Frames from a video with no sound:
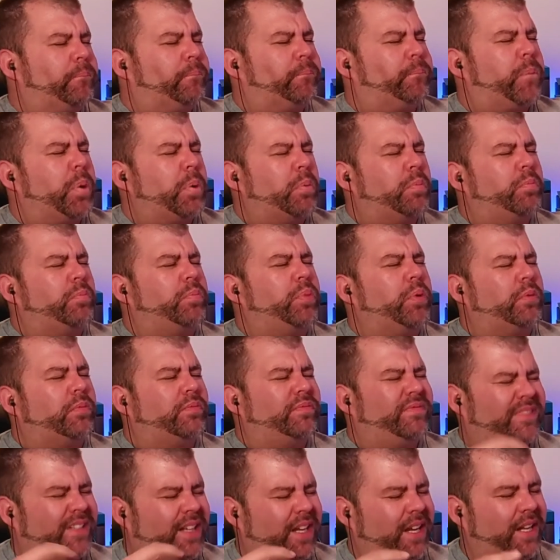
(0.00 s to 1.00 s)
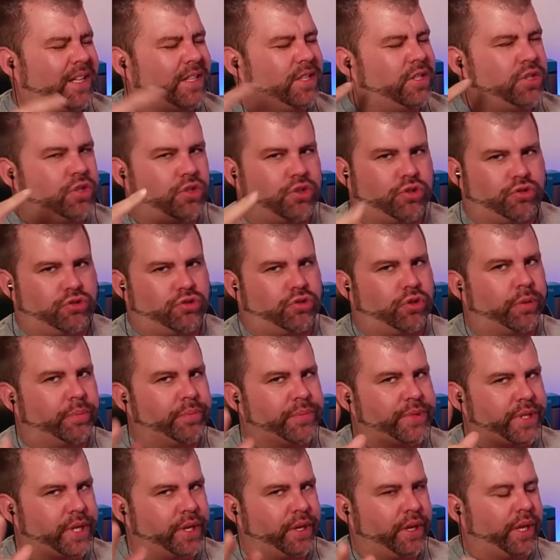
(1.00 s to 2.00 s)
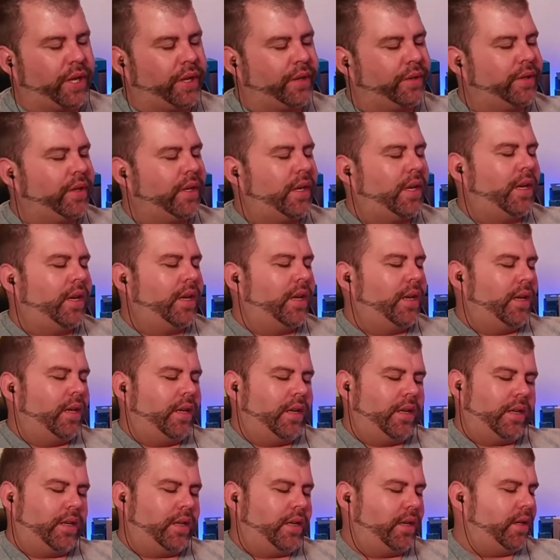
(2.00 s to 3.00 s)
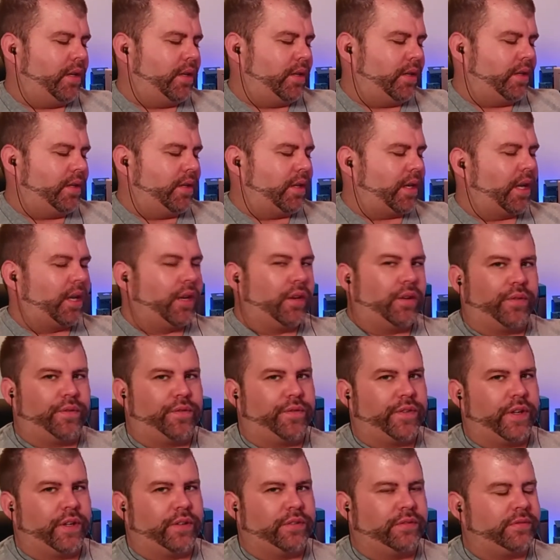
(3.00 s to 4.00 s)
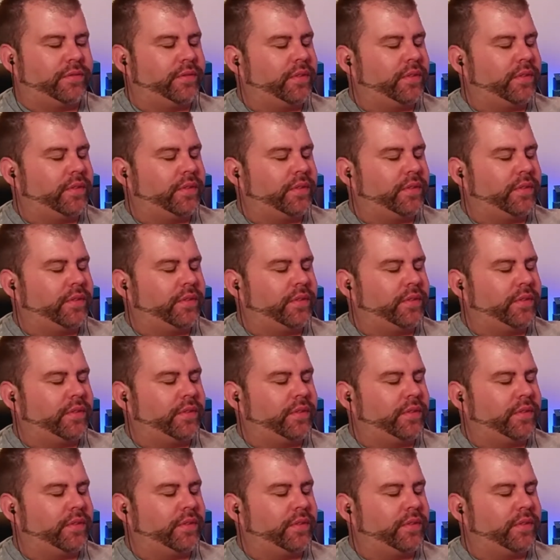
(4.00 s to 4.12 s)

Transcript: Boom, boom. Yeah, it's drum solo. Oh, I love Phil.